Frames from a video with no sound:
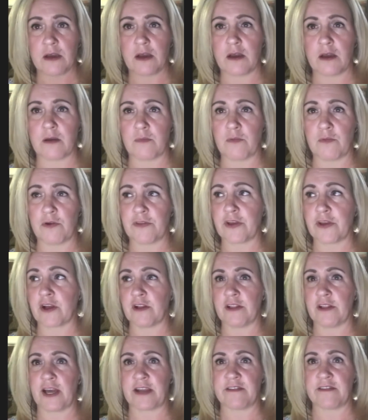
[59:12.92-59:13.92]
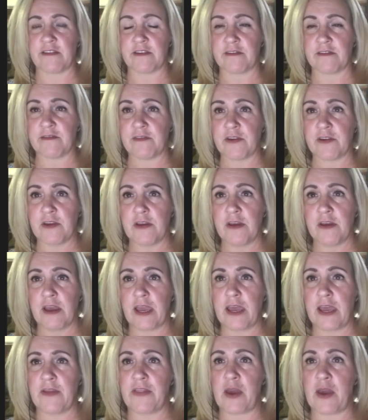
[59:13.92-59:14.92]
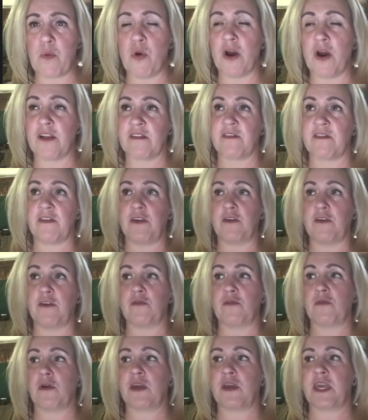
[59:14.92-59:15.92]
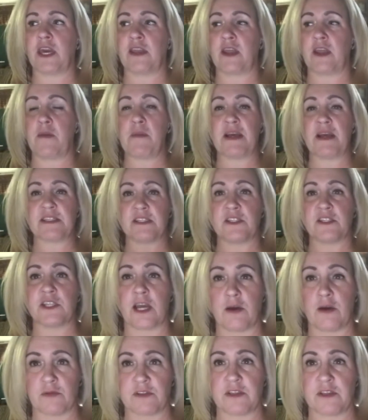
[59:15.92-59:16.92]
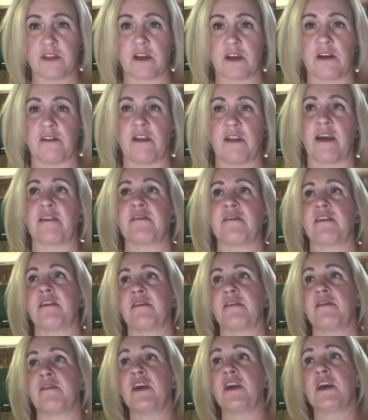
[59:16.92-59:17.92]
We're the collective, and they want to get a message out to the collective